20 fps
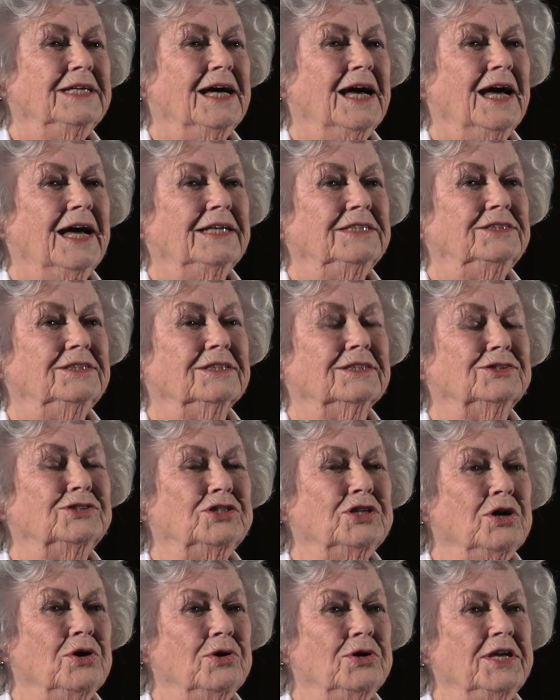I took
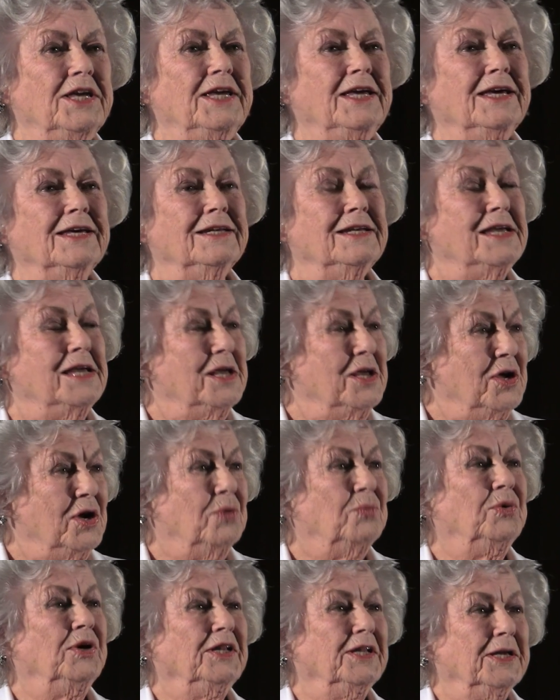Jody, and
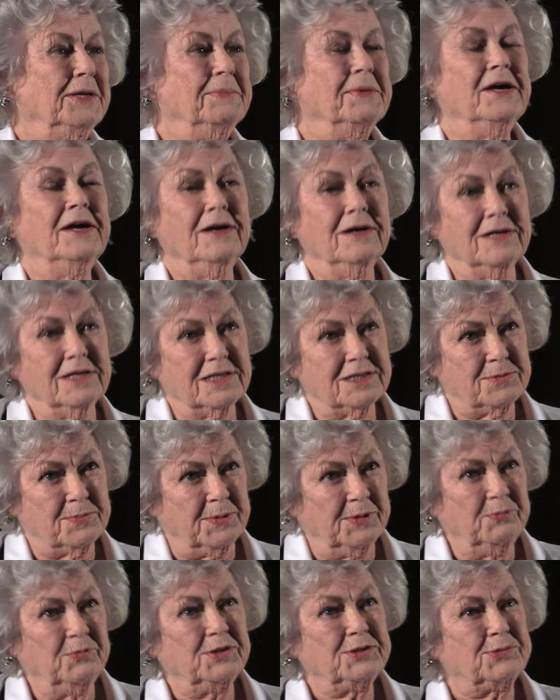Willie, my
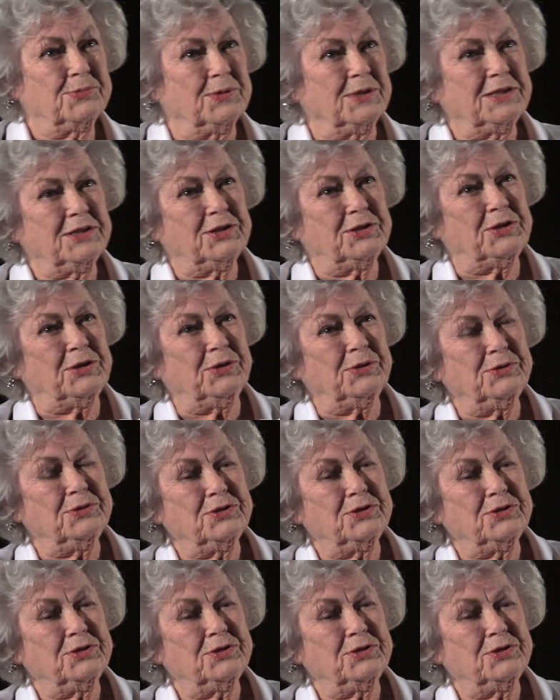husband, was with too.